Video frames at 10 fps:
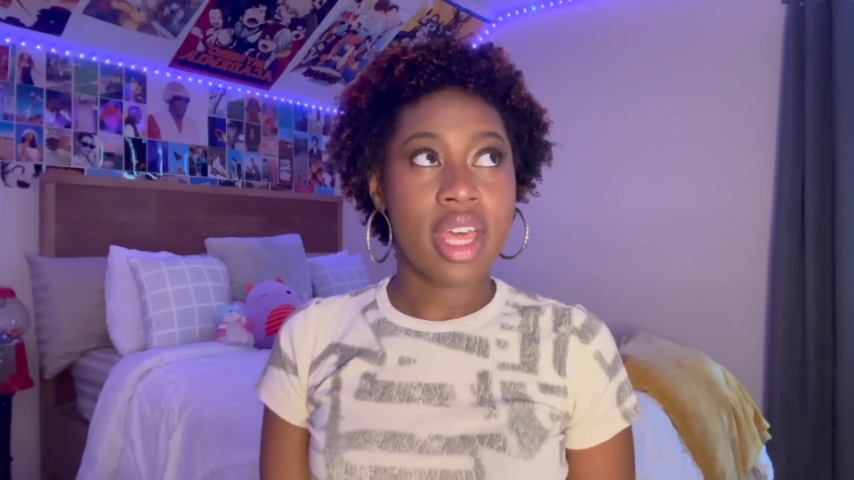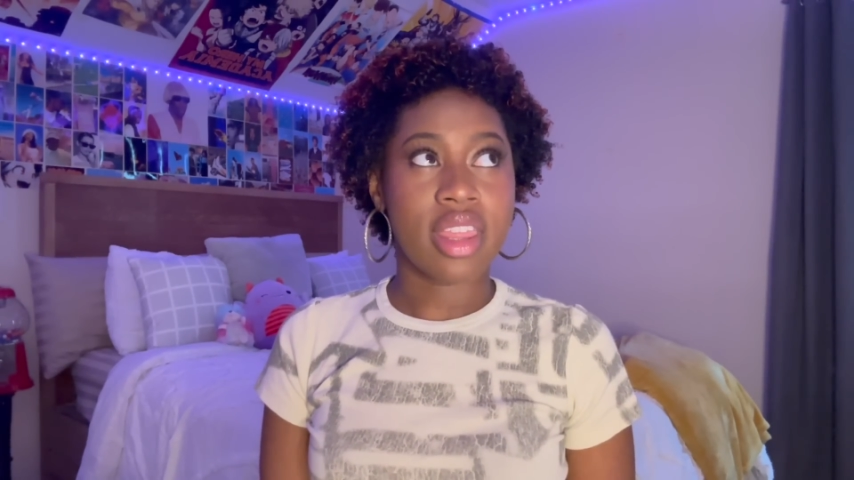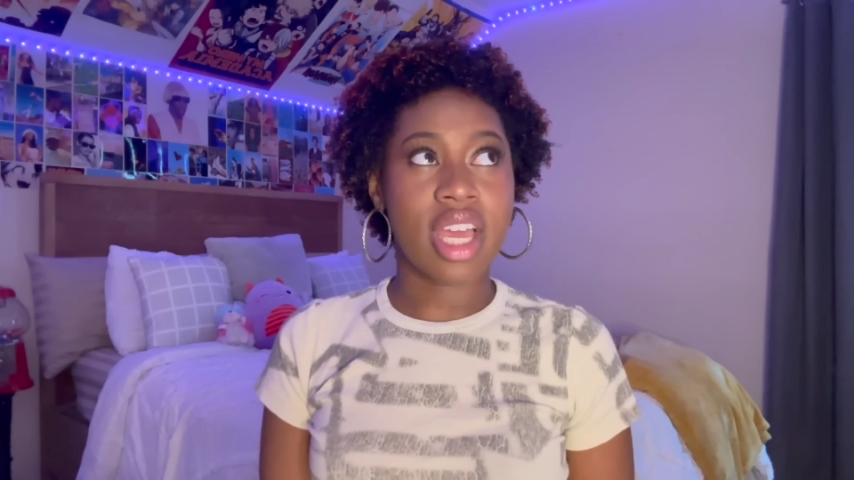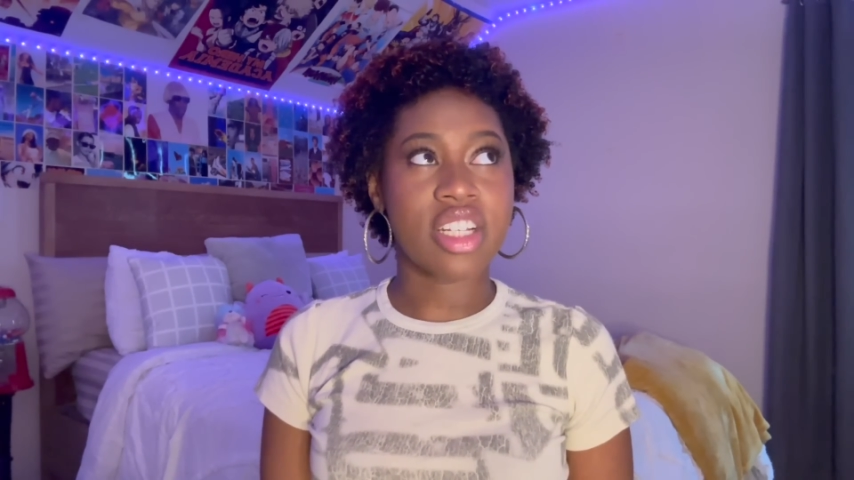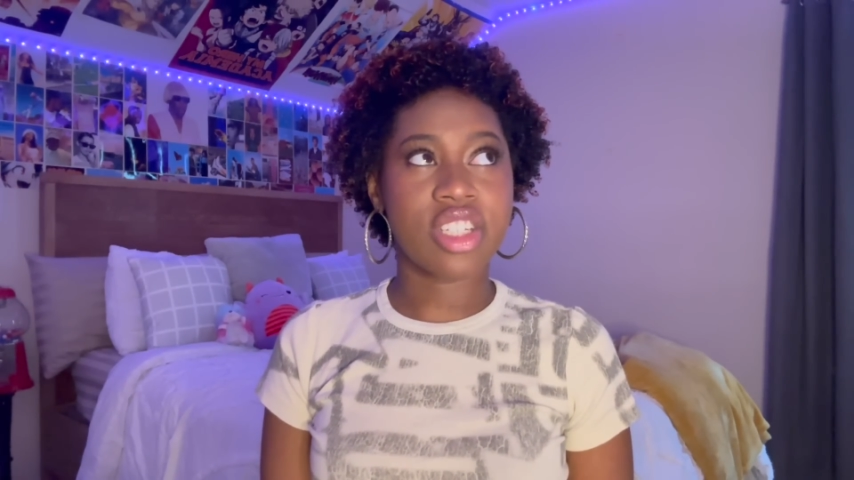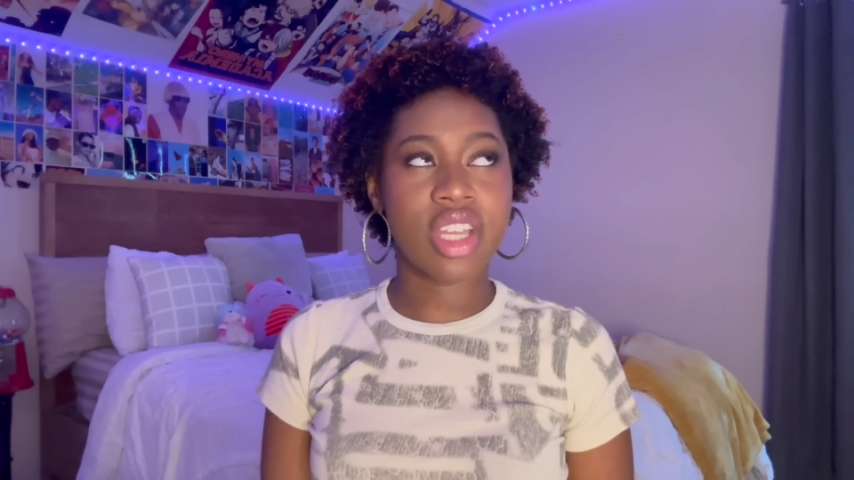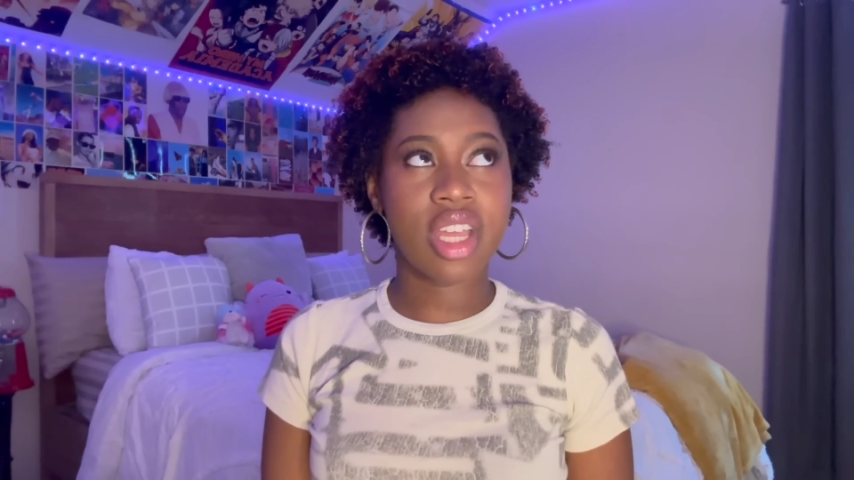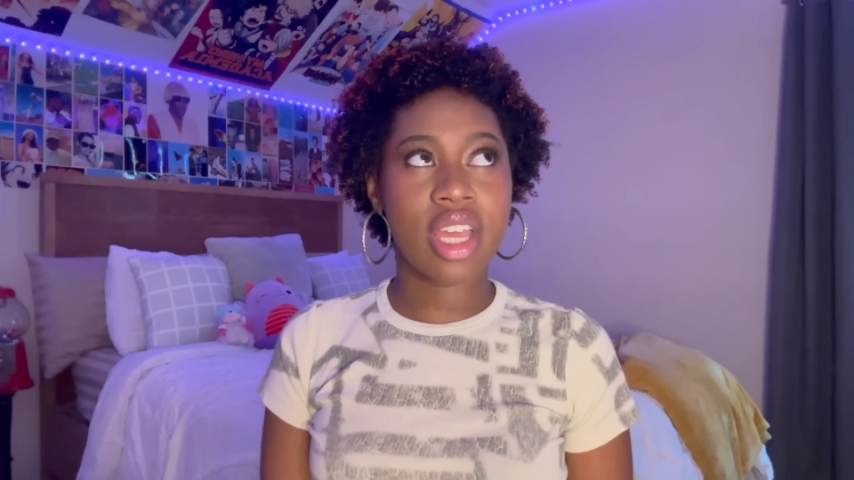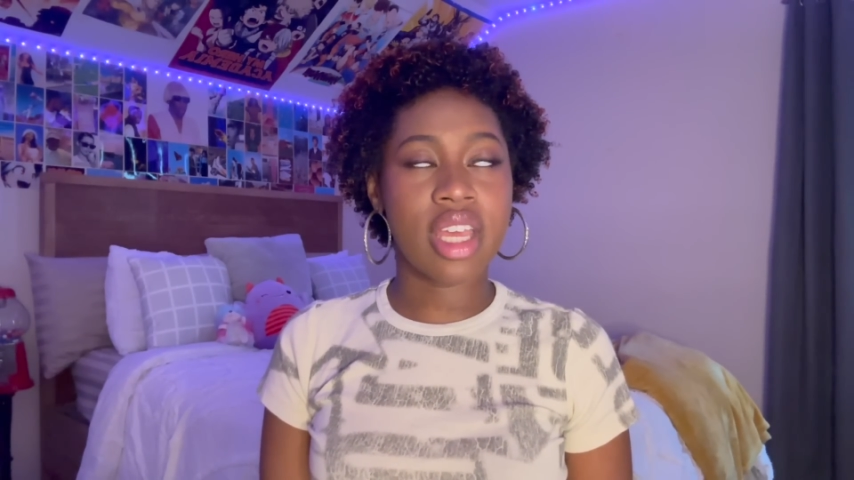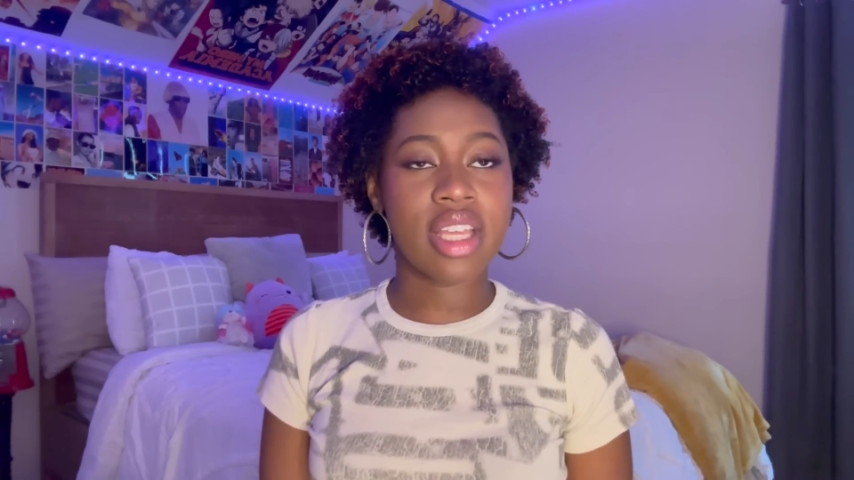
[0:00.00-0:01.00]
that she
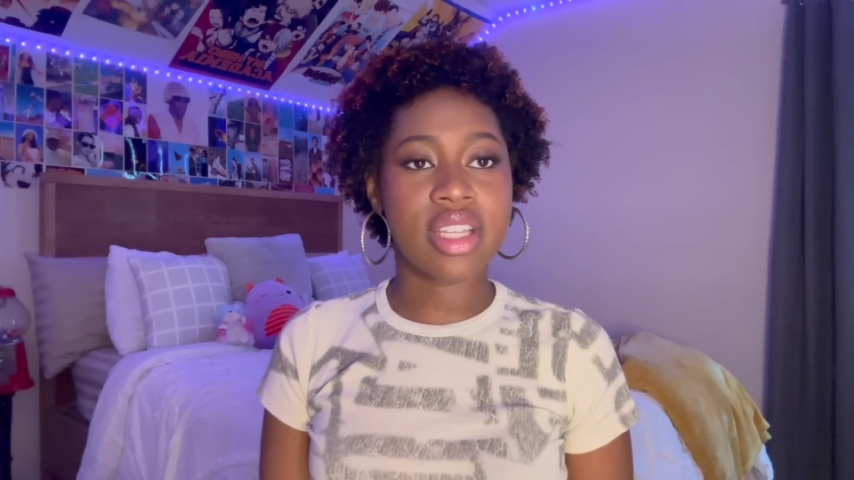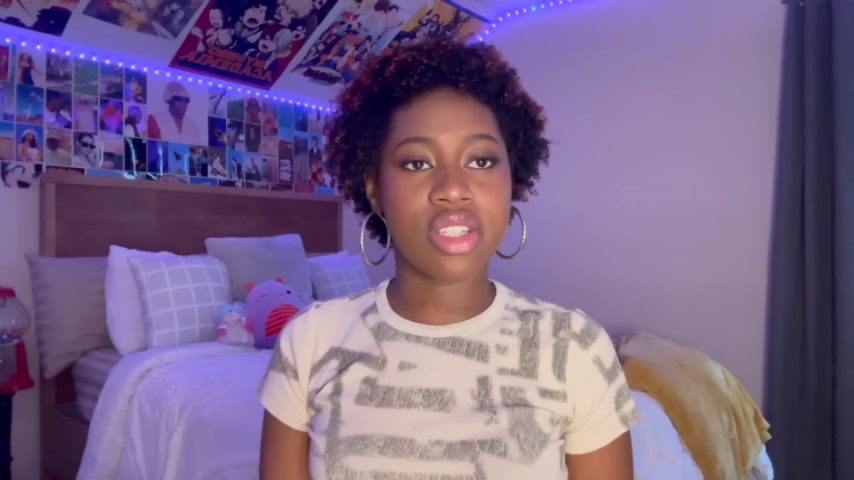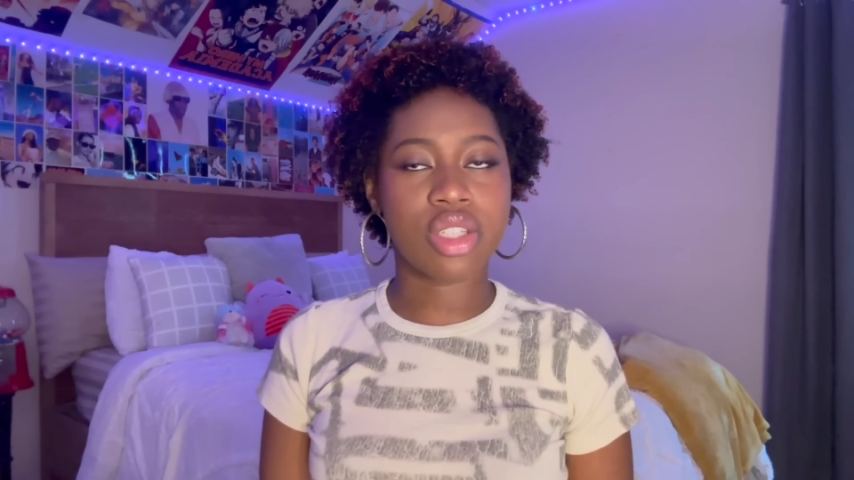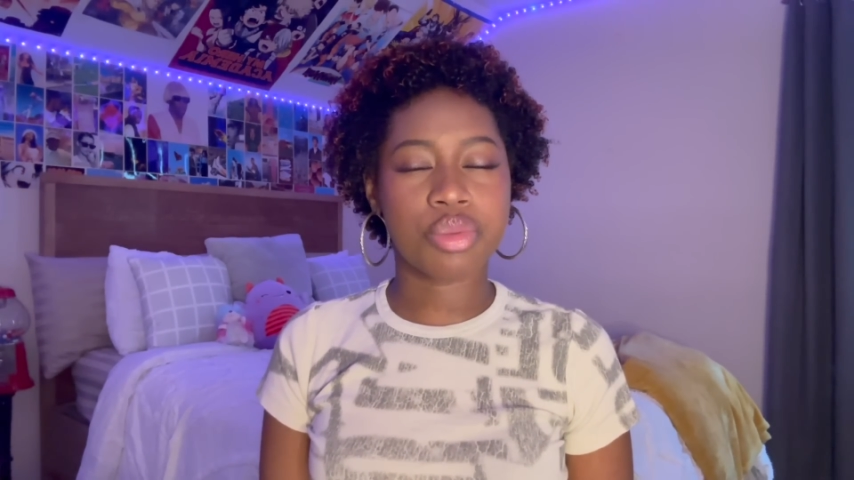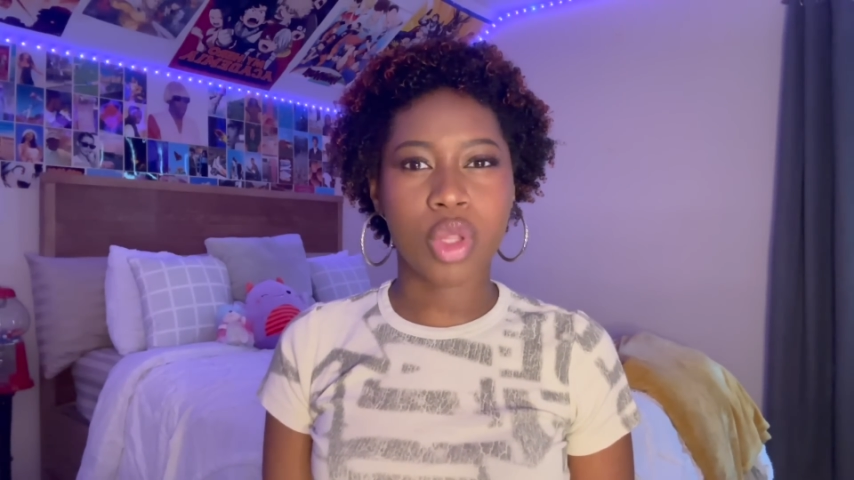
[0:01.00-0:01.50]
is